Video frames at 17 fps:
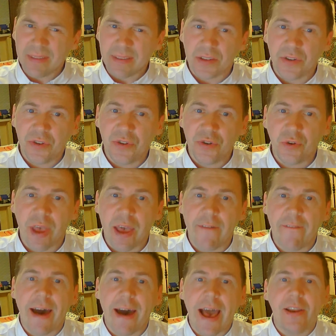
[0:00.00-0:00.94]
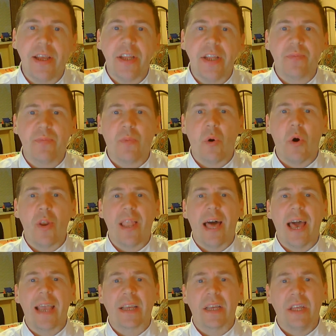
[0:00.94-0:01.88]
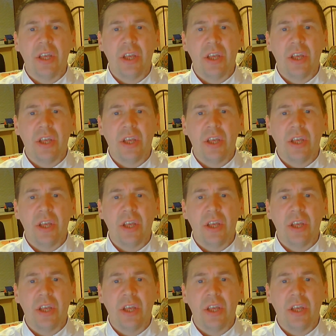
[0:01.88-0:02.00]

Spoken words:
to evaluate more like